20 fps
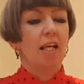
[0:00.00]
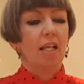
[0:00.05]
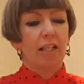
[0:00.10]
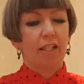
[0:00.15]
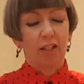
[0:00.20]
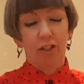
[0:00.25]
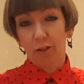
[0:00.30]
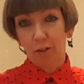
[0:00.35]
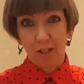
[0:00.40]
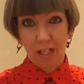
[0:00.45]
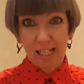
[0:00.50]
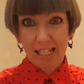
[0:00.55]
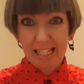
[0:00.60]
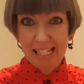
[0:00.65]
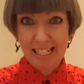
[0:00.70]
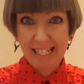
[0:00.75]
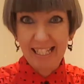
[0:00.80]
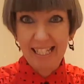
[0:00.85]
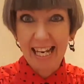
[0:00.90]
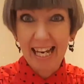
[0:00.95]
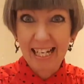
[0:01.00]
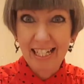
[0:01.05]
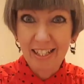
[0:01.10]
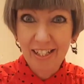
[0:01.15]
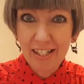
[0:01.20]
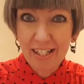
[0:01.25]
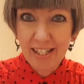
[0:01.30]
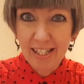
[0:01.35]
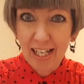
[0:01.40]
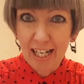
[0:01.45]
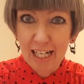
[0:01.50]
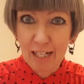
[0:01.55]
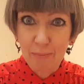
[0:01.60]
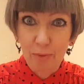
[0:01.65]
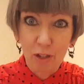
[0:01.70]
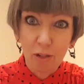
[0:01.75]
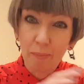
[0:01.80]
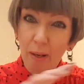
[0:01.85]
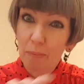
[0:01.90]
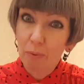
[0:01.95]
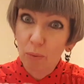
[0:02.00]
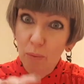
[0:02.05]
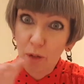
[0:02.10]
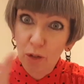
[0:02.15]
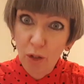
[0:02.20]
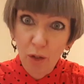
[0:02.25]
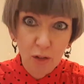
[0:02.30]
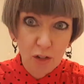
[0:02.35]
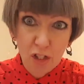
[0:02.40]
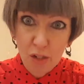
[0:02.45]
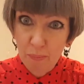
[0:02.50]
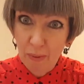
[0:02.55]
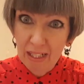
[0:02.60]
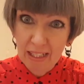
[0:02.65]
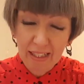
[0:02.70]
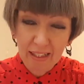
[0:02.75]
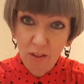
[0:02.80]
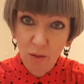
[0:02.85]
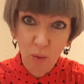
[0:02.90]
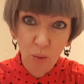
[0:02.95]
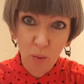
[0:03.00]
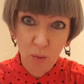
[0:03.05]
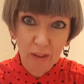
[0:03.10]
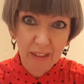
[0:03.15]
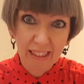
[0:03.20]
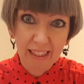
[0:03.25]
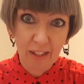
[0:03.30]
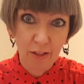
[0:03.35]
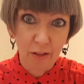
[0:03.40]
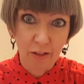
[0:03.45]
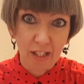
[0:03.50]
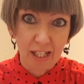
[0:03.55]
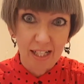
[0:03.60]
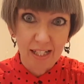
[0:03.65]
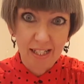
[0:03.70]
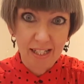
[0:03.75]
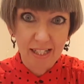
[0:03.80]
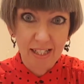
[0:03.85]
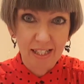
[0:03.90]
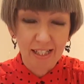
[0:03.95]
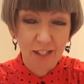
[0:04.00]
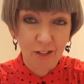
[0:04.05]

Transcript: You're going to set your timer. Remember, we're not spending the whole day on this.